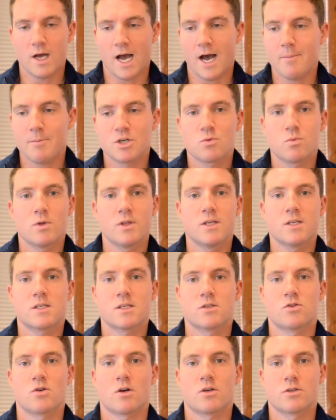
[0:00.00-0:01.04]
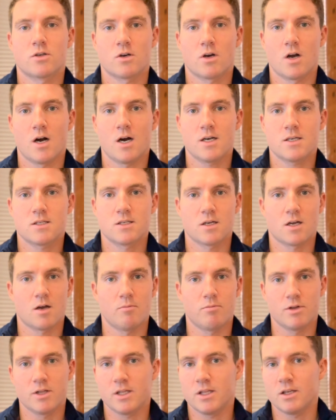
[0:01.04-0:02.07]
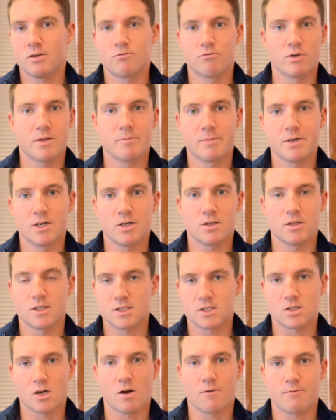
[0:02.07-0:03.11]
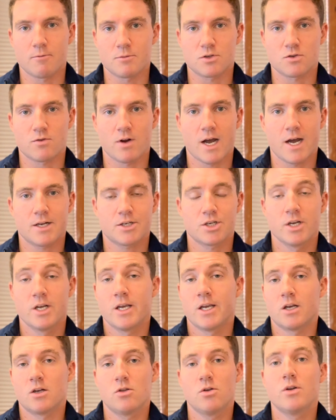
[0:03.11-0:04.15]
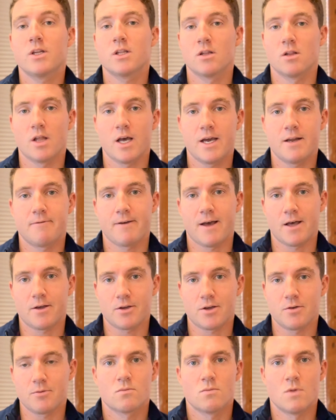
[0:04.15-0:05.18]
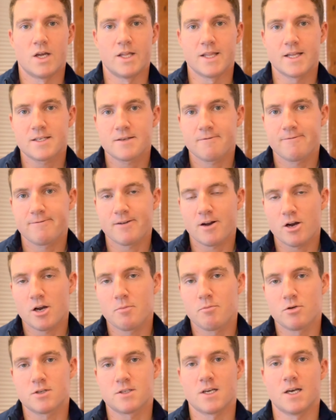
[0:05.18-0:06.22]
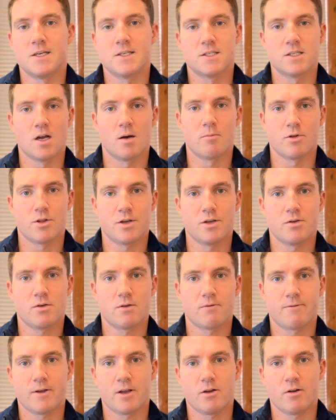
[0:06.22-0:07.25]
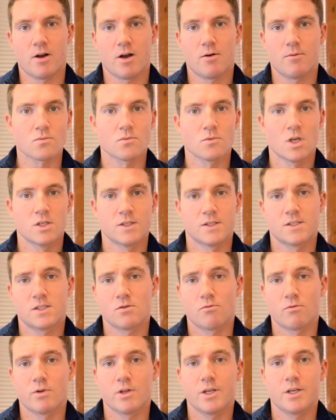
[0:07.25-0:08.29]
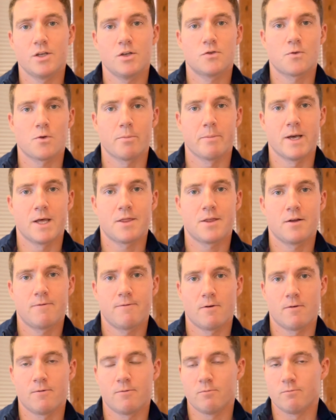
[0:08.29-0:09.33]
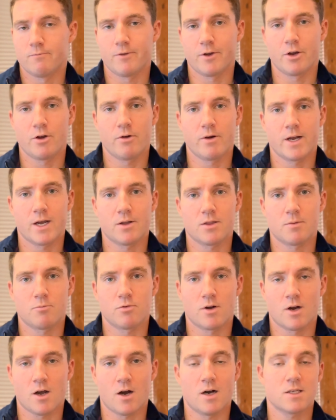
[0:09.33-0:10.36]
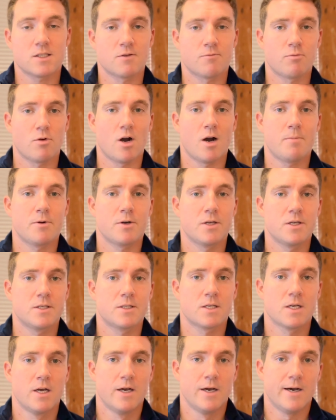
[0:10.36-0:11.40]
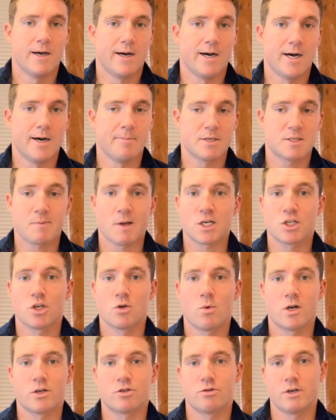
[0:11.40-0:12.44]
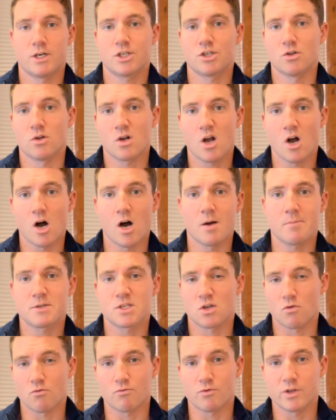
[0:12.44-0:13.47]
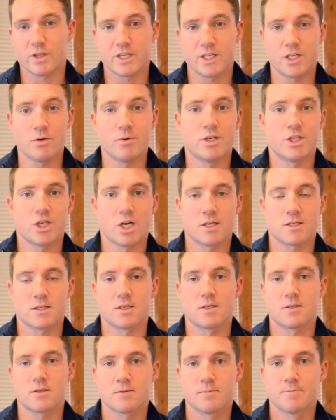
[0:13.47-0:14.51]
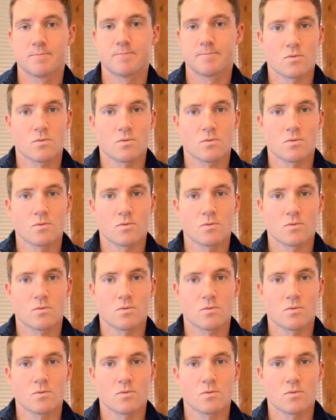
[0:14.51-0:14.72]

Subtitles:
how much would this structure cost to completely rebuild and start from scratch, including the land value? And that's a very precise number that you can figure out. This is a really useful method for figuring out the cost of properties, especially where traditional comps don't really do it justice.